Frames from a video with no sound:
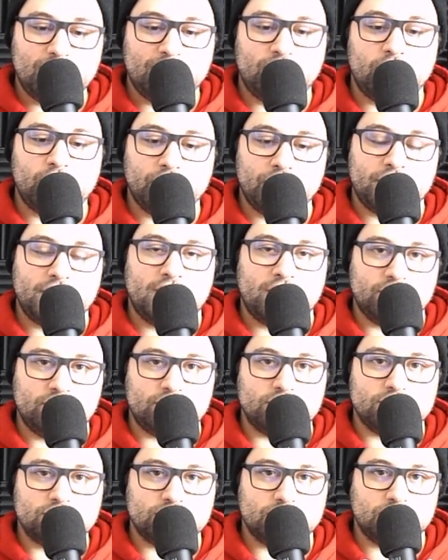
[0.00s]
four
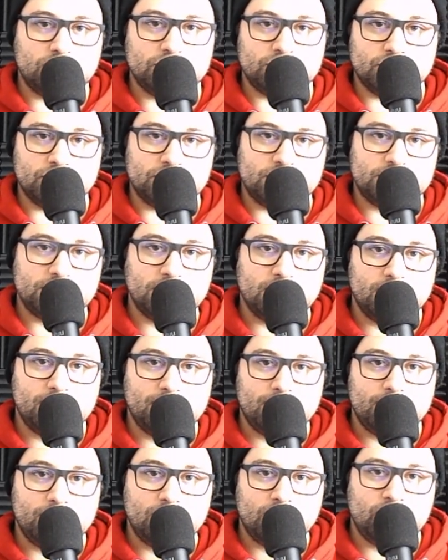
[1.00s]
thousand soldiers
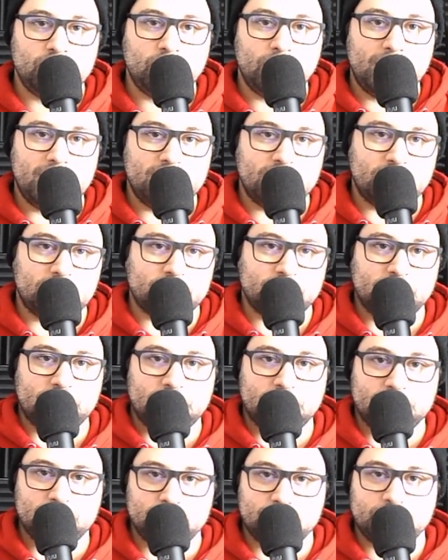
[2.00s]
to
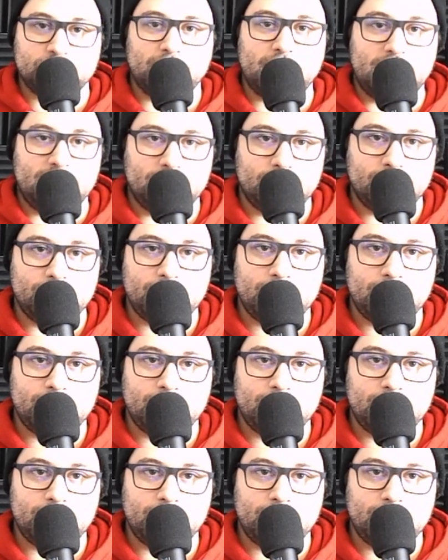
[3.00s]
Antarctica to train